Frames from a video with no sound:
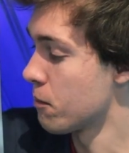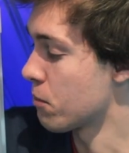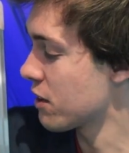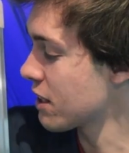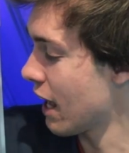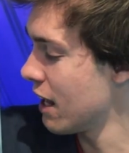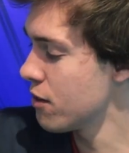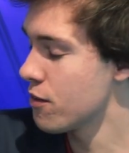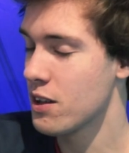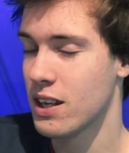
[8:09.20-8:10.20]
But the
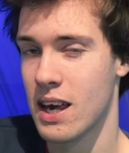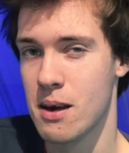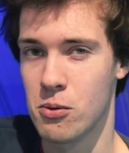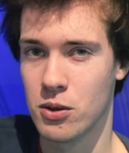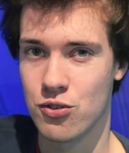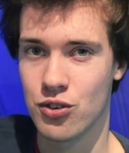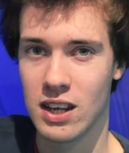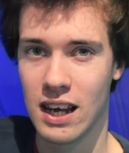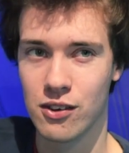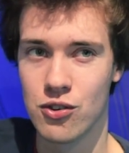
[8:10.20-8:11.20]
end of the cable is
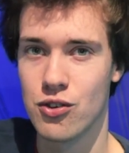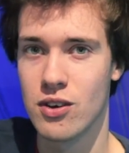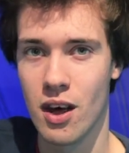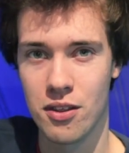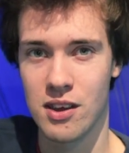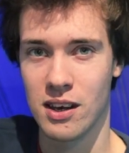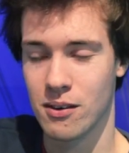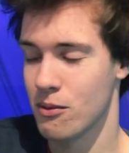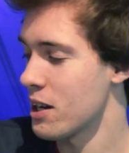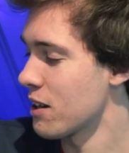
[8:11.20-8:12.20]
connected to
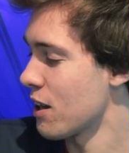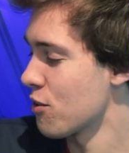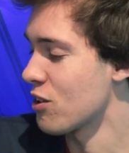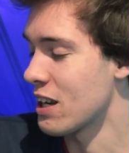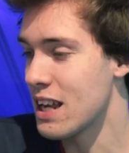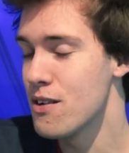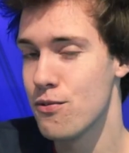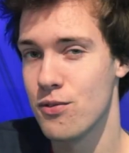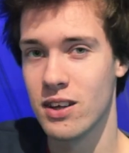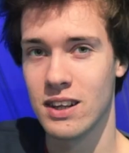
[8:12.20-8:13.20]
nothing, right? It has an
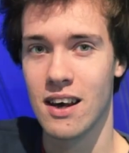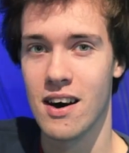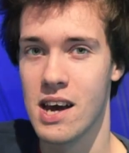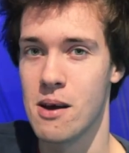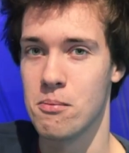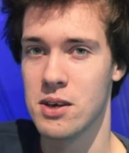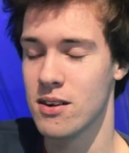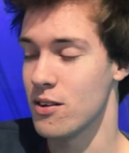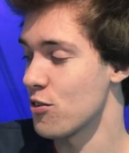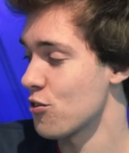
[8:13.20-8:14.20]
infinitely high
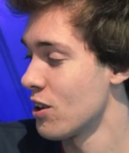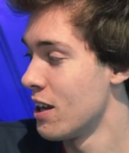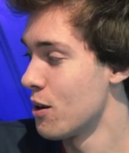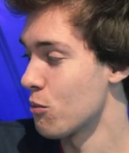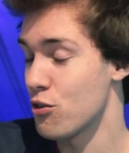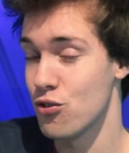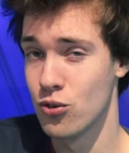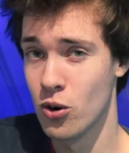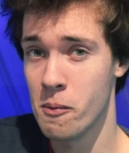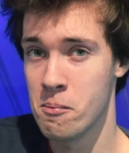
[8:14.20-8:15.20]
impedance, which is
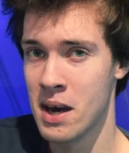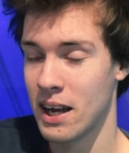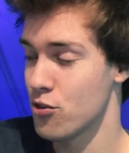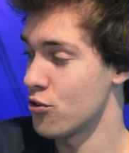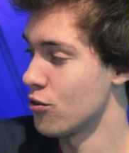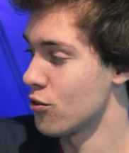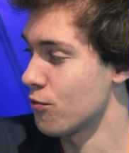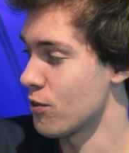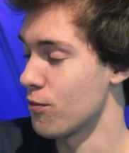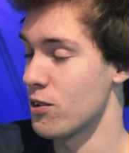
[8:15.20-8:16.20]
not matched to
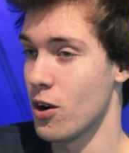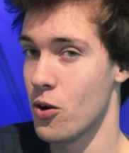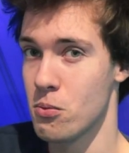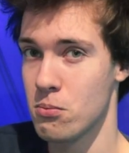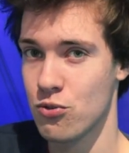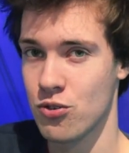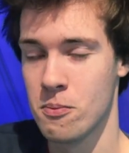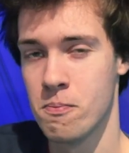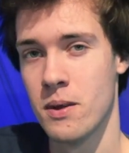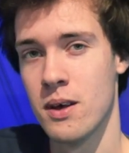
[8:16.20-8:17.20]
50 ohms.
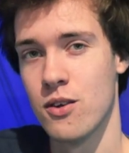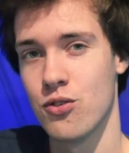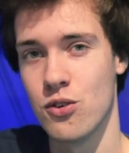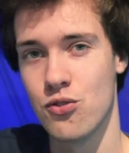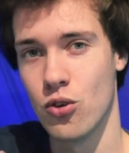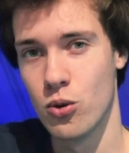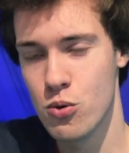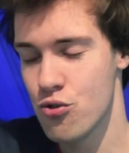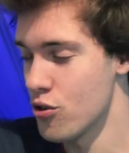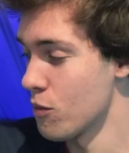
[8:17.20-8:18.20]
So the
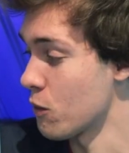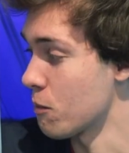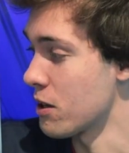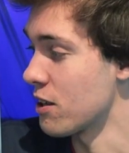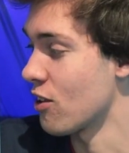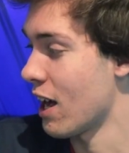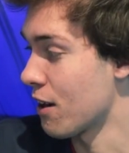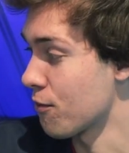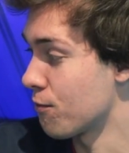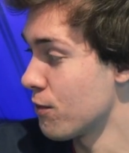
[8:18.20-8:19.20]
solution would be to
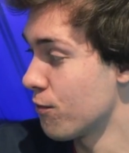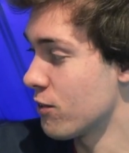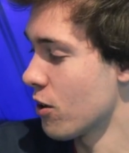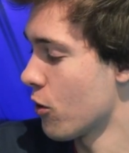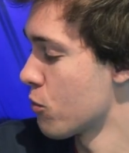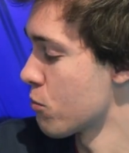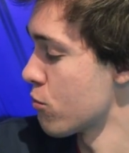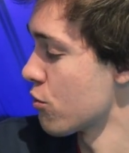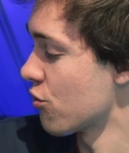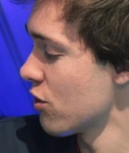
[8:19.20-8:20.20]
add a 50 ohm
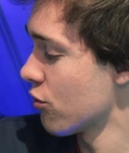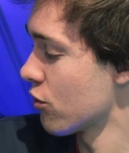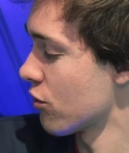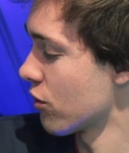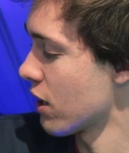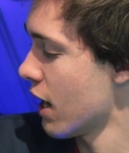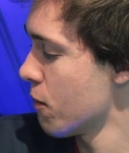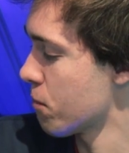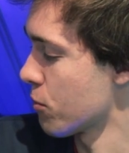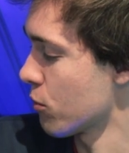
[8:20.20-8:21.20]
resistor to the
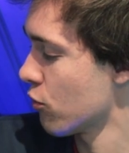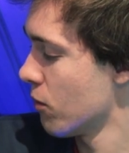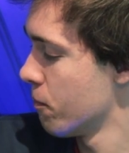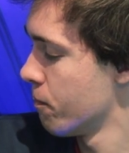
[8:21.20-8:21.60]
output.